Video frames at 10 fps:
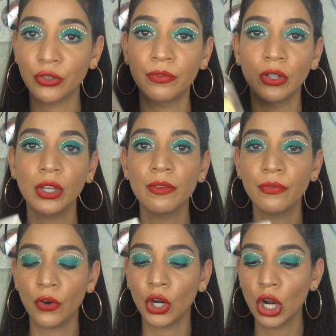So if you're looking
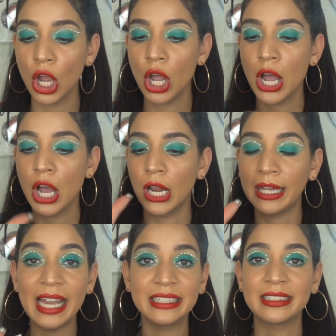for
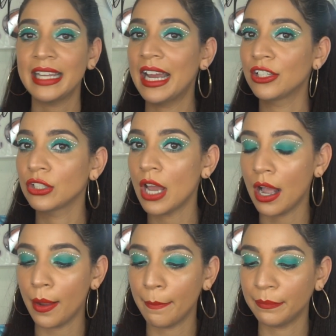lights that
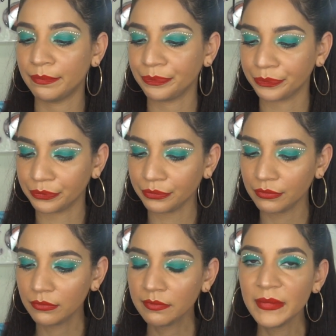
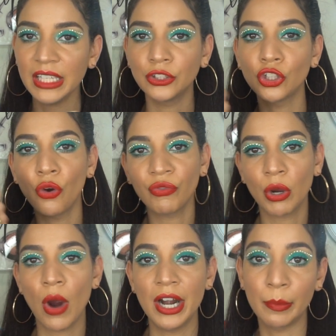don't
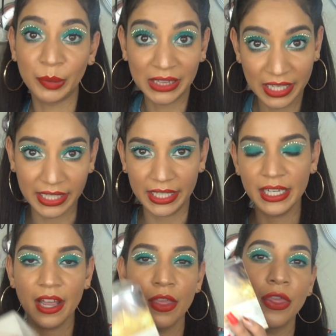require to plug
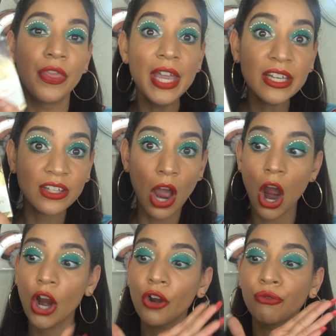in, these
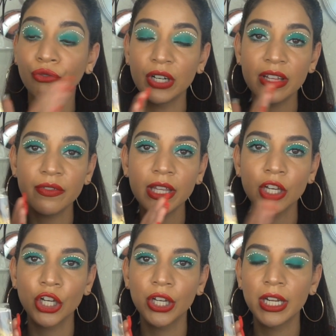are really, really
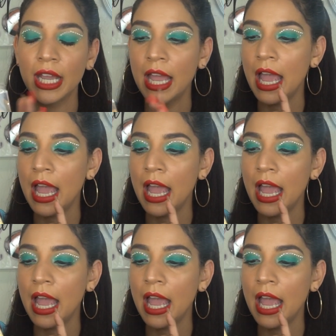good.